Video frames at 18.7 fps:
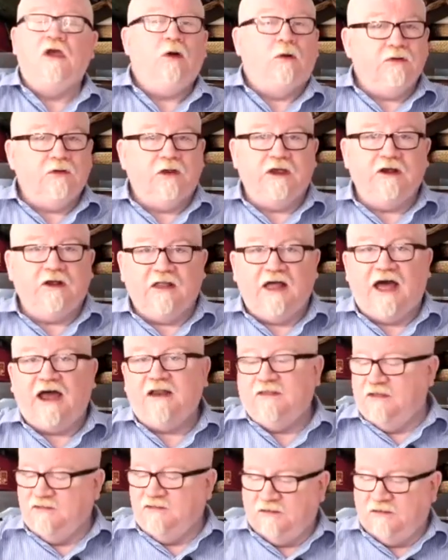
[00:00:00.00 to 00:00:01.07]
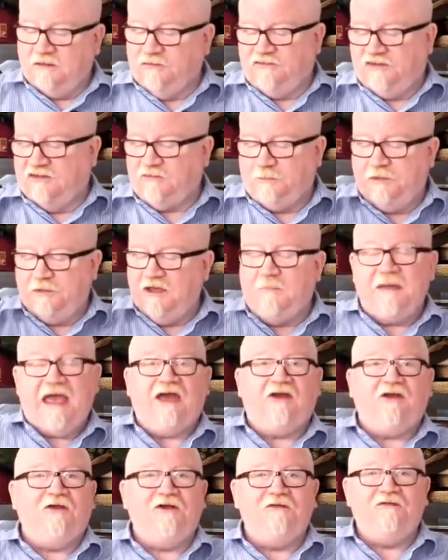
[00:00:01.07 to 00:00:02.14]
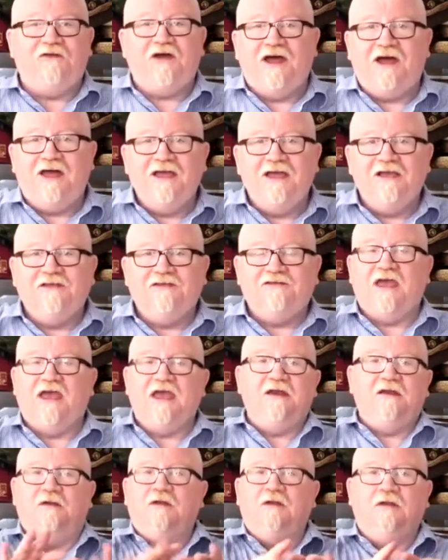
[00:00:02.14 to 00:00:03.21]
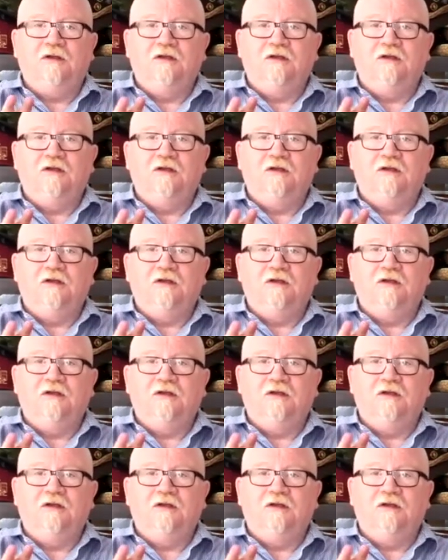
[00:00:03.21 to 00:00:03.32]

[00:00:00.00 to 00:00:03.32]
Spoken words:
or in a lot of these, it'll just be a matter of saying,